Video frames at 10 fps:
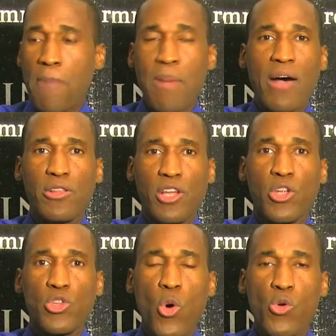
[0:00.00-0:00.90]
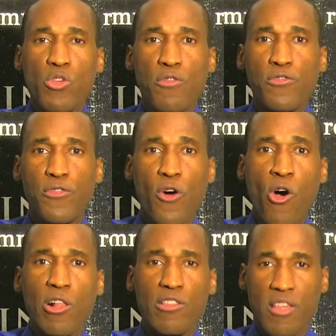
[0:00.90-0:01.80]
about those
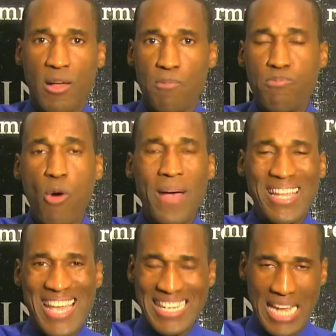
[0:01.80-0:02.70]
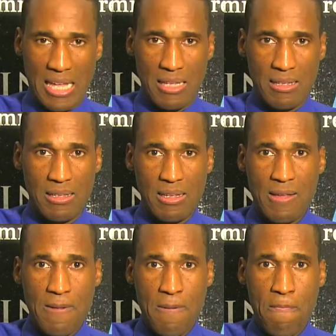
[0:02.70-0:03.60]
false propaganda,
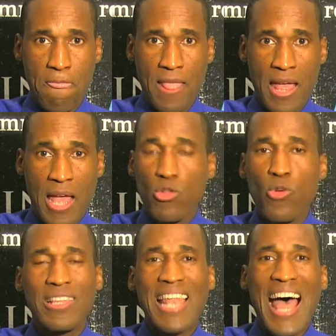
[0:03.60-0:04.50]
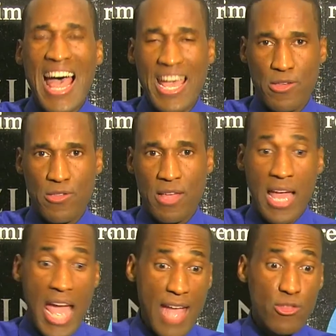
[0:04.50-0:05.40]
those
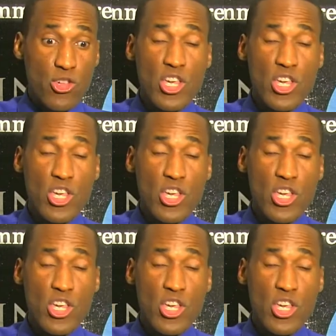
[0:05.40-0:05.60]
lies. And